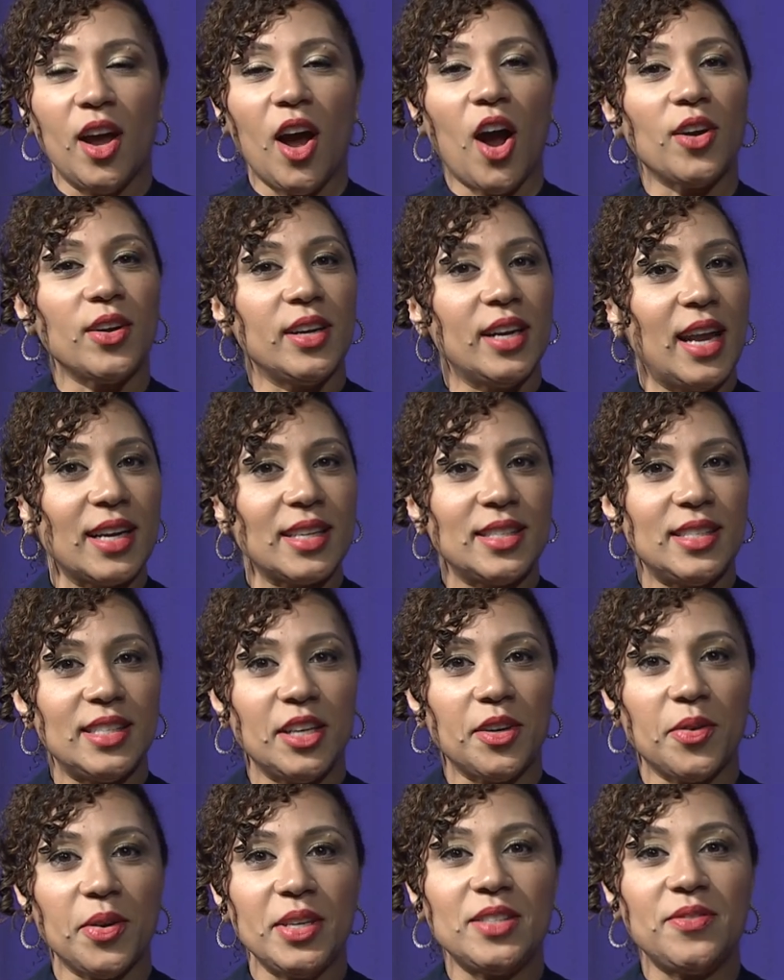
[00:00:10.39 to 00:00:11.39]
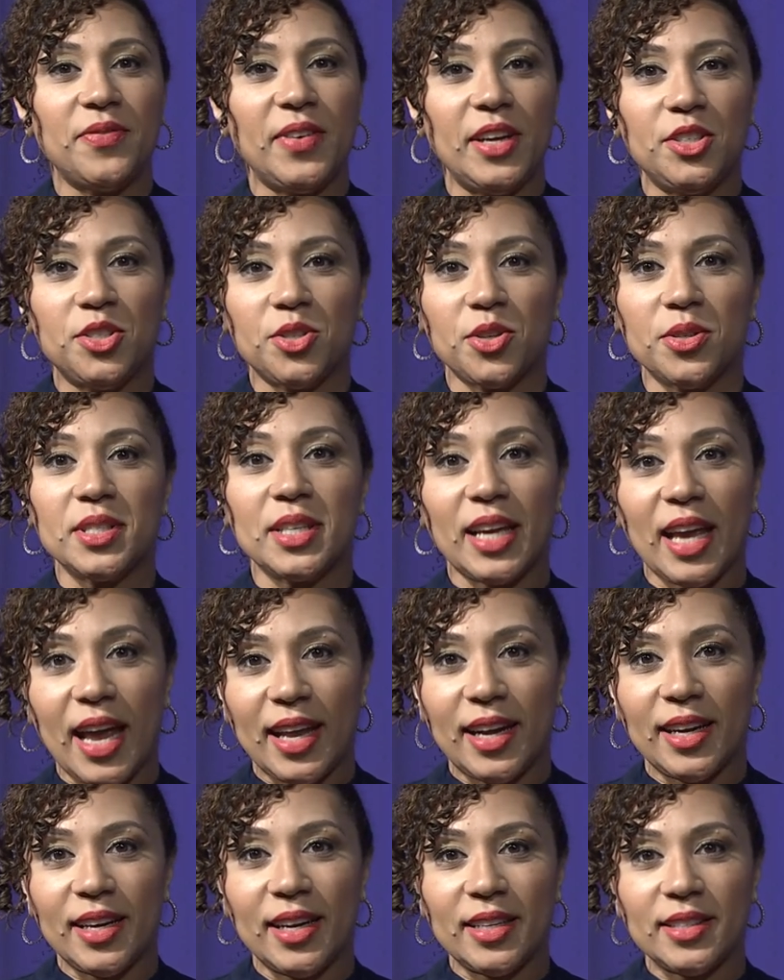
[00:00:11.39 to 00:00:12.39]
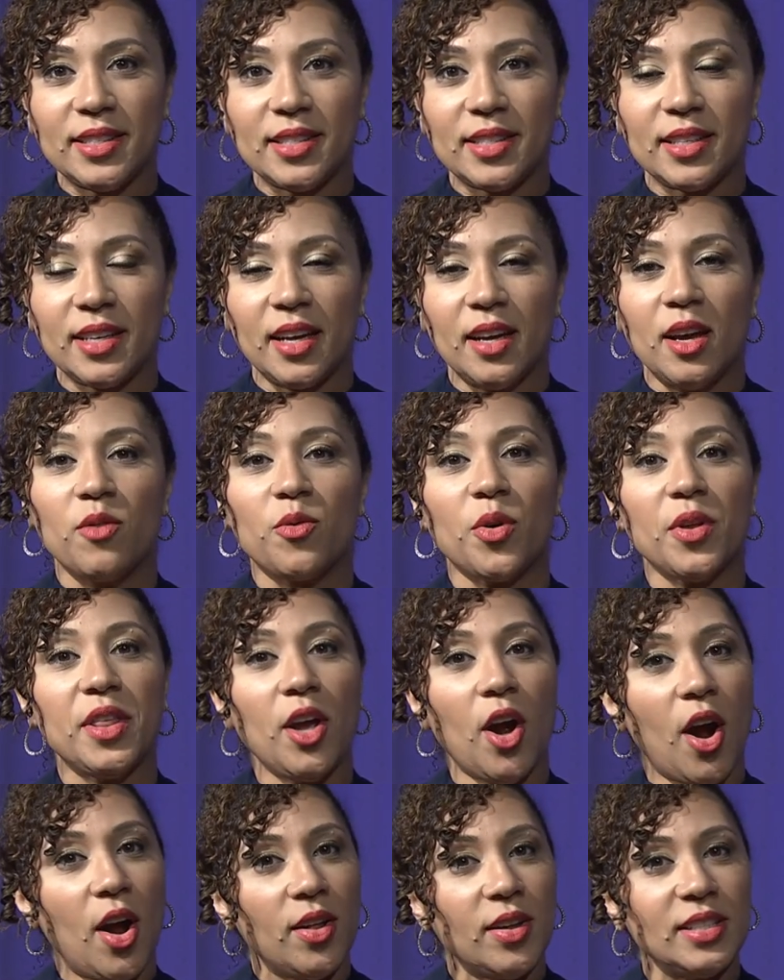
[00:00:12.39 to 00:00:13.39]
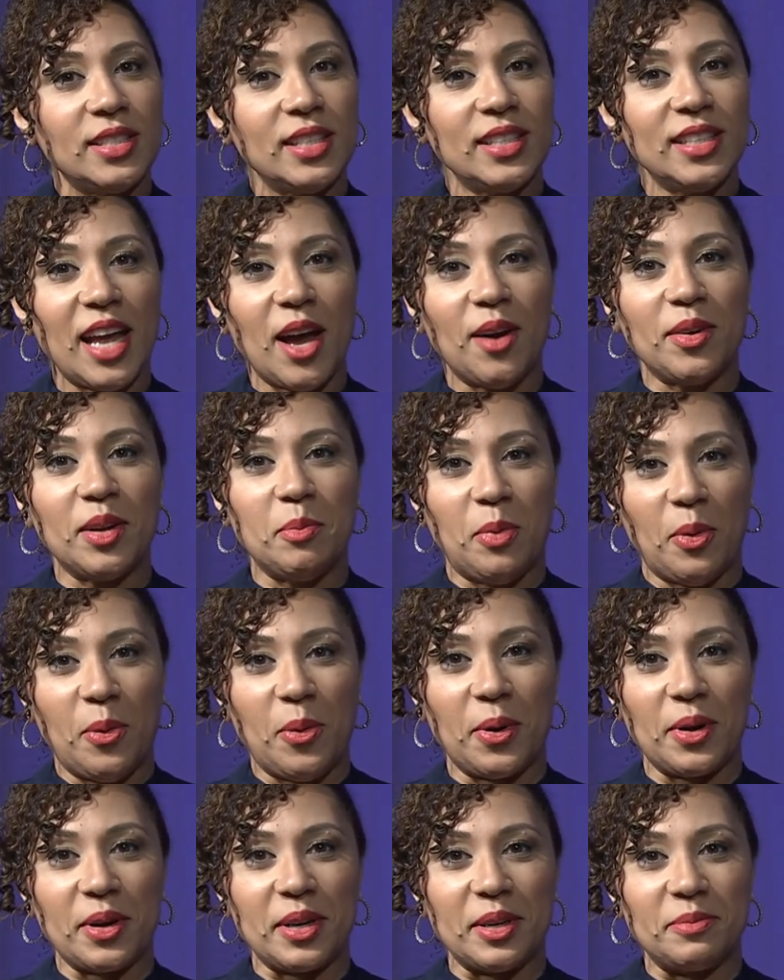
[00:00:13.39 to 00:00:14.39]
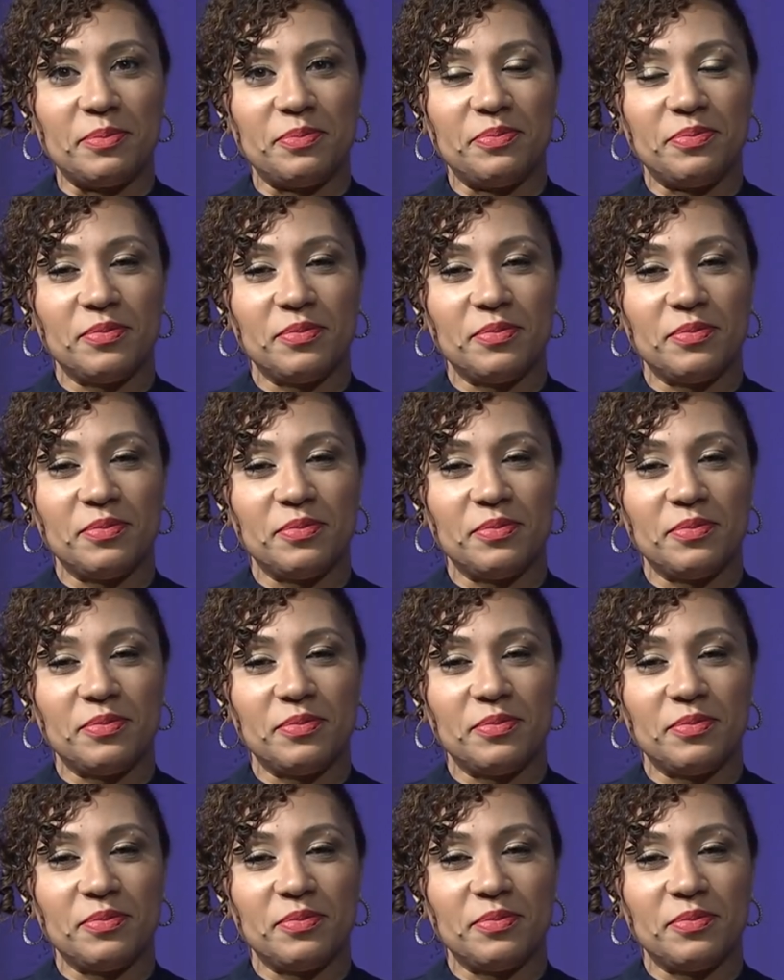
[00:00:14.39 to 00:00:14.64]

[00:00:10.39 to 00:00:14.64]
Our next series features candidates for the Arlington County Board.